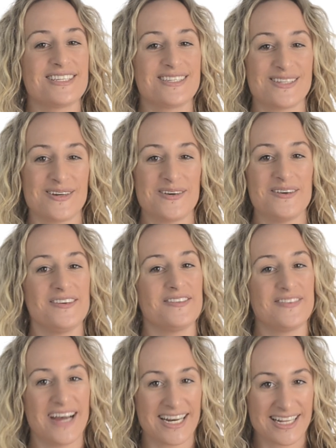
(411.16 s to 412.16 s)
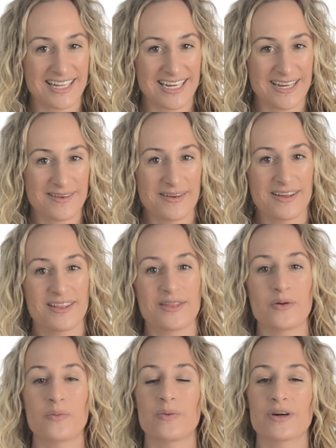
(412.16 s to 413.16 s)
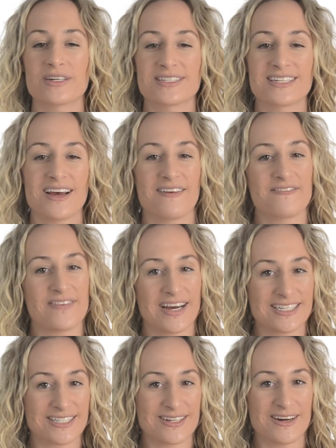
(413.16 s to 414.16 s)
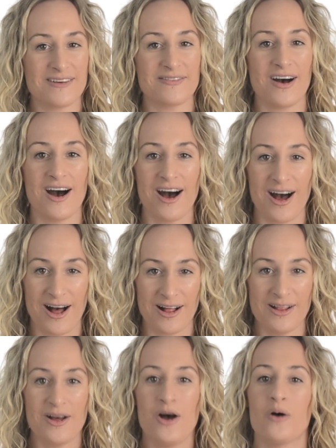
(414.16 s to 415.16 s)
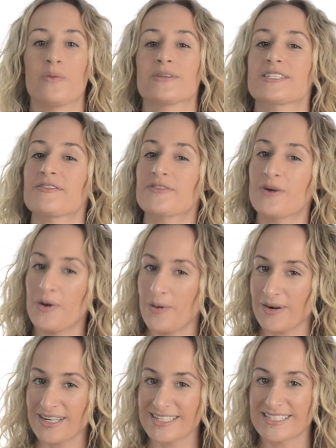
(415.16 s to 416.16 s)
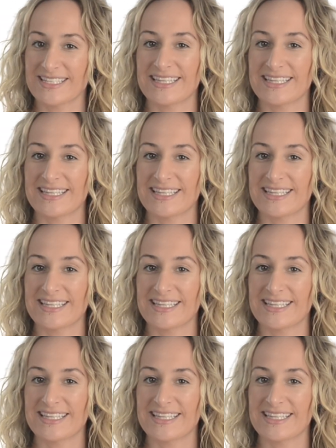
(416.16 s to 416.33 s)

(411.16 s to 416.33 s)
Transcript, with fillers: So finally, the worst offender of all was, of course,